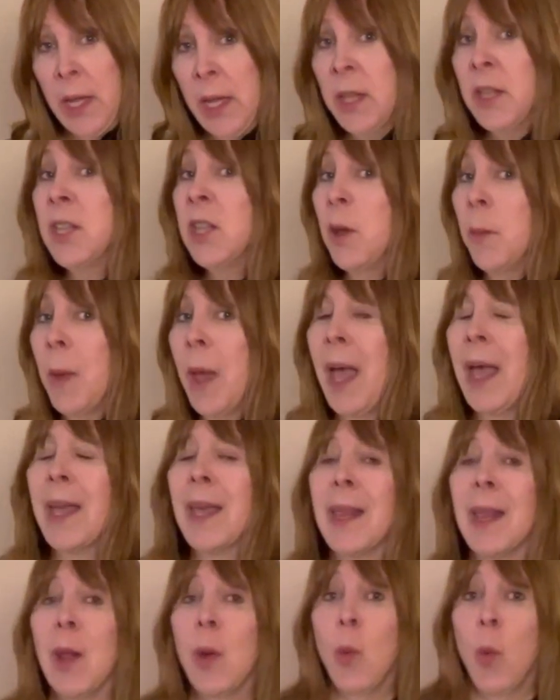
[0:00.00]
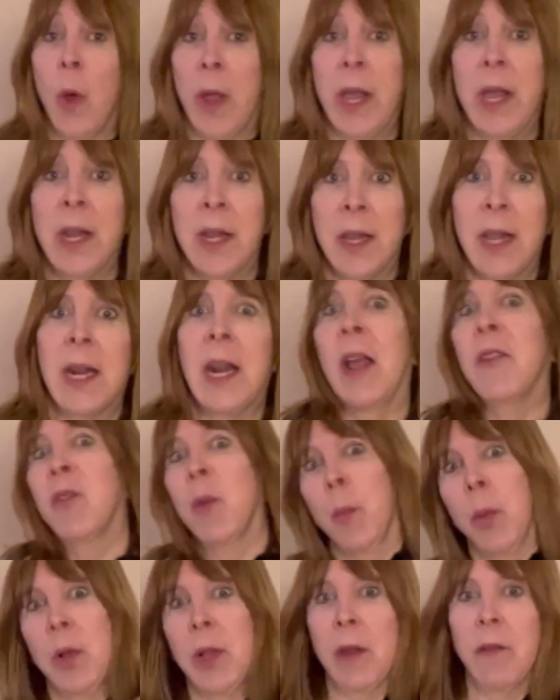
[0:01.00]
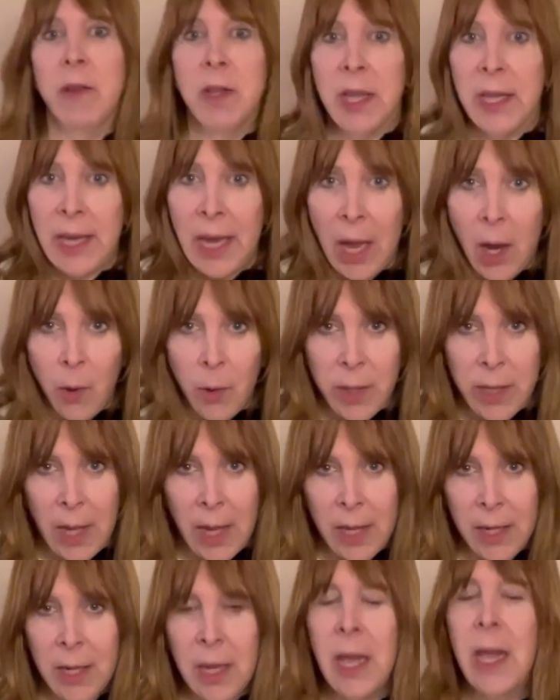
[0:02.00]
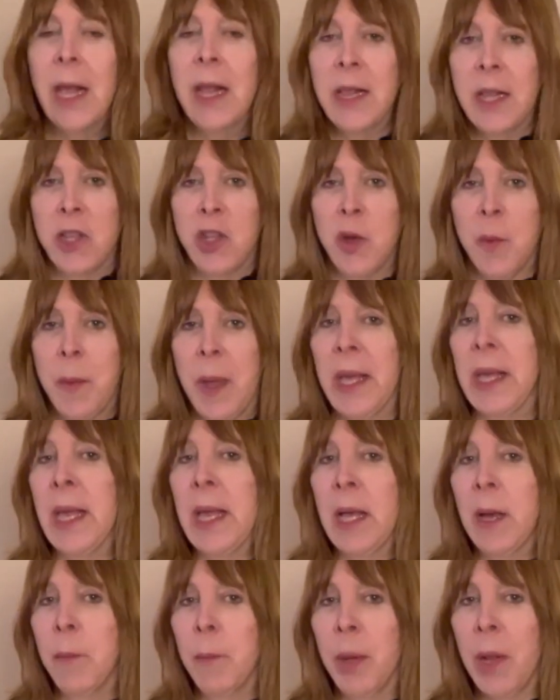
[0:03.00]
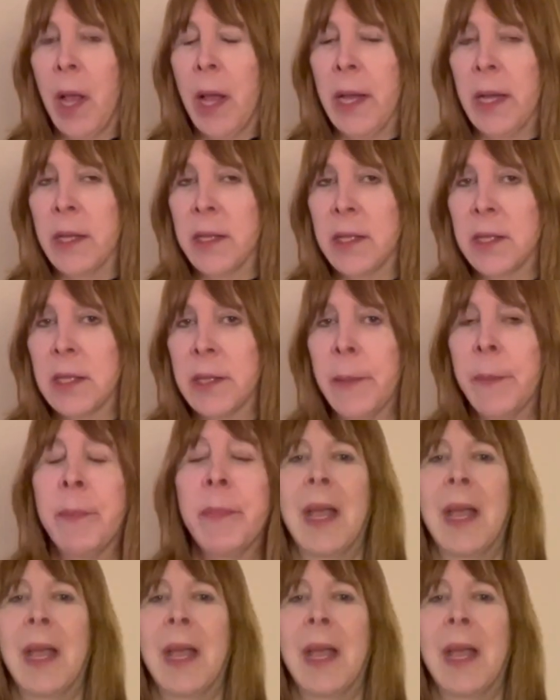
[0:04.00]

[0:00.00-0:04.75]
into your bag and then weigh it and then have to pull everything out again that you're making compliance.